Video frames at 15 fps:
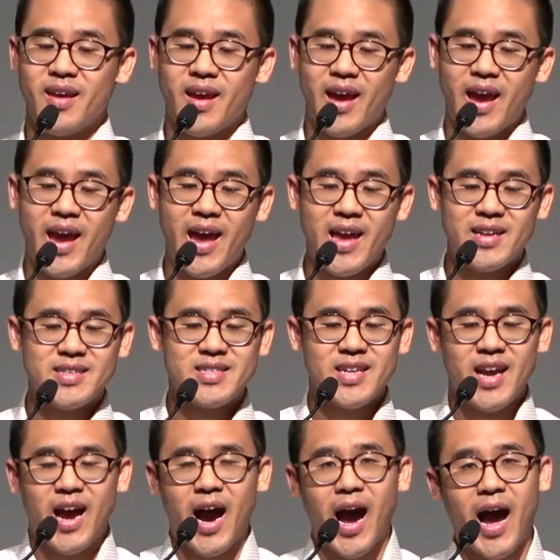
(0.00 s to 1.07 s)
And
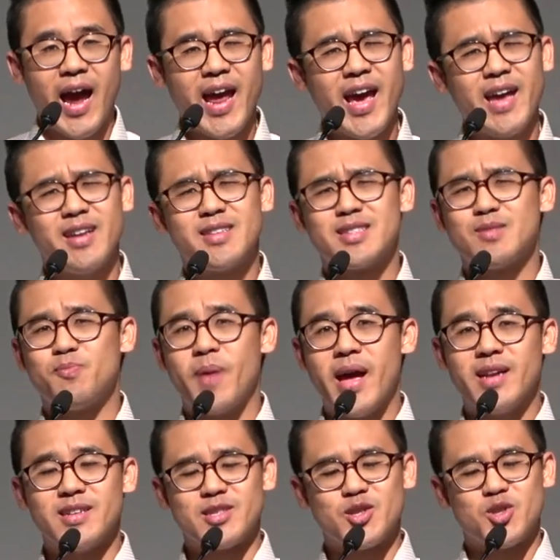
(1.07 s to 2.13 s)
I had
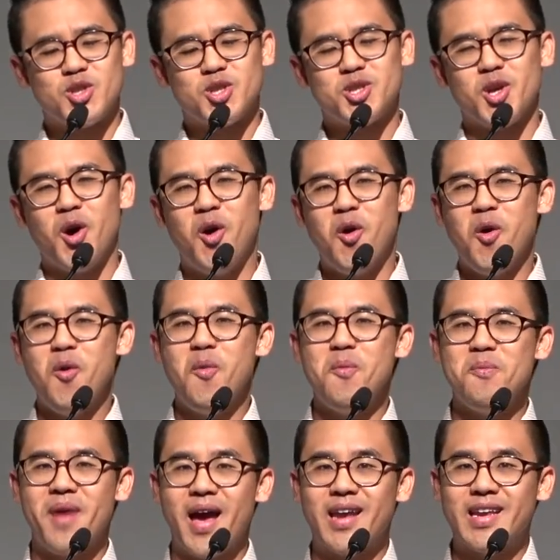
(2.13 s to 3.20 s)
spent so
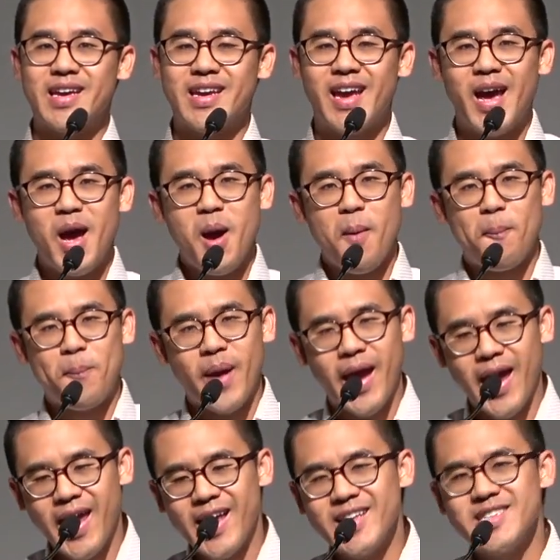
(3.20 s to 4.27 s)
many
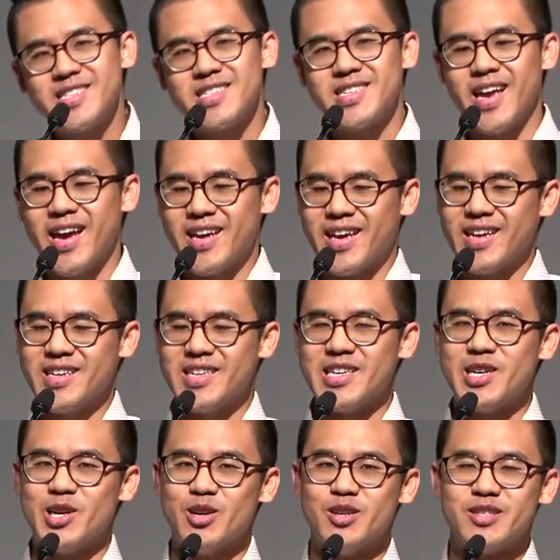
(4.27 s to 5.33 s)
painstaking
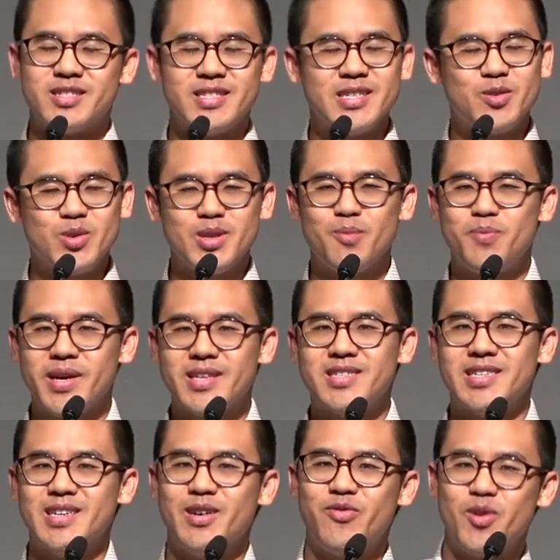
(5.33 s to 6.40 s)
years, this was a big
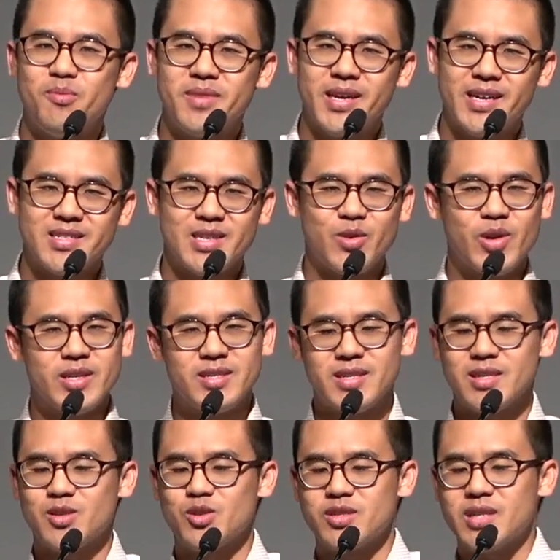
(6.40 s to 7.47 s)
deal for me as a grade
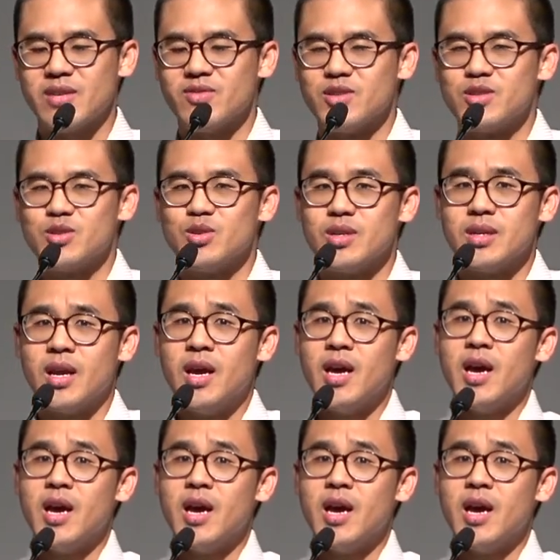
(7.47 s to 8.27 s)
6 or 7 student,